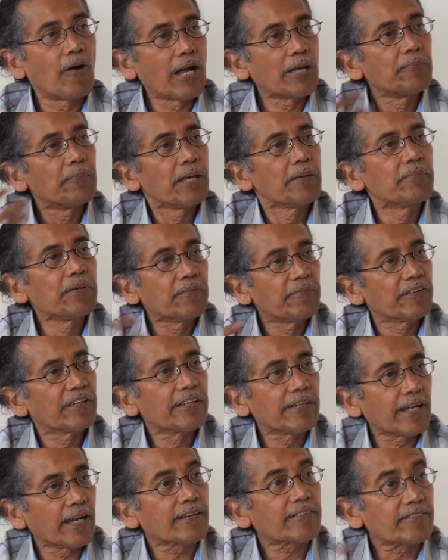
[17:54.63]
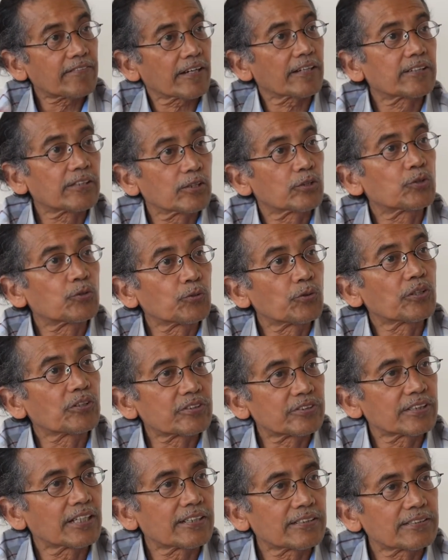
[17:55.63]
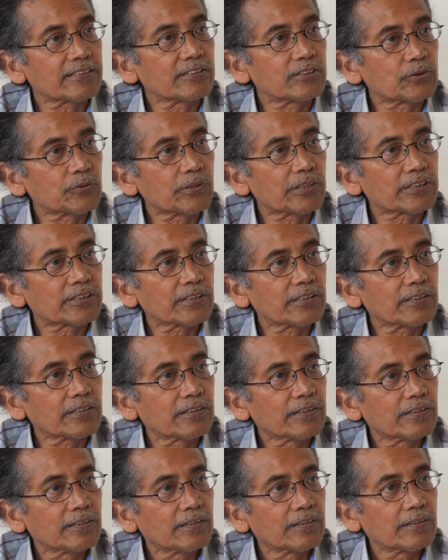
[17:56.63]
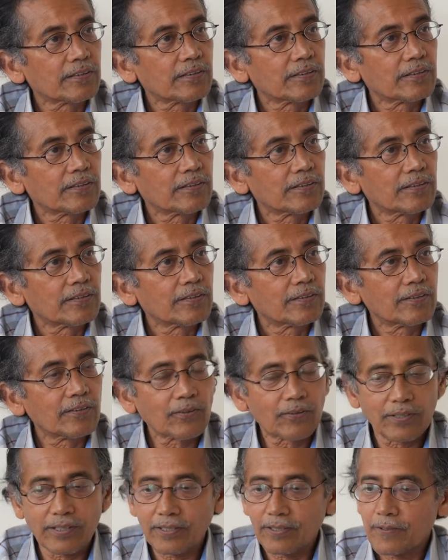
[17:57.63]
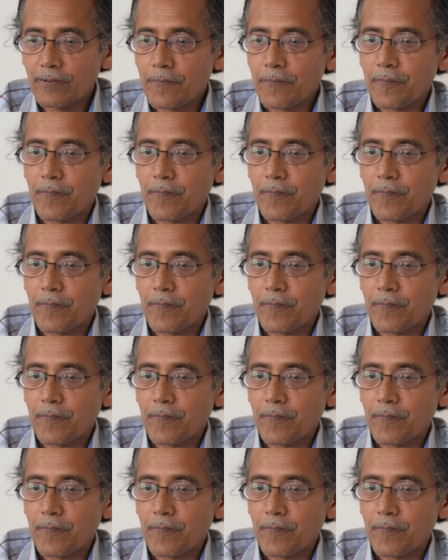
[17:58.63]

I may be very attracted towards that situation. Okay?